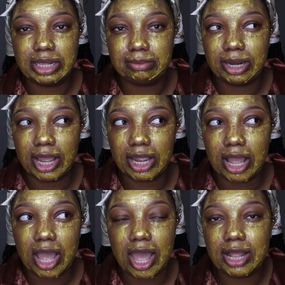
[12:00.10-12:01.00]
on FaceTime, but
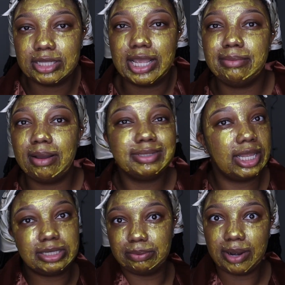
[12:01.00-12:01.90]
like at the time
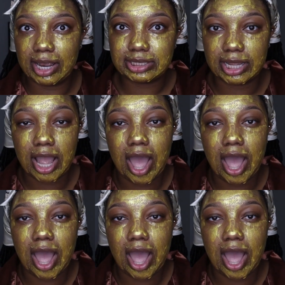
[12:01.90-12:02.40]
I was like depressed.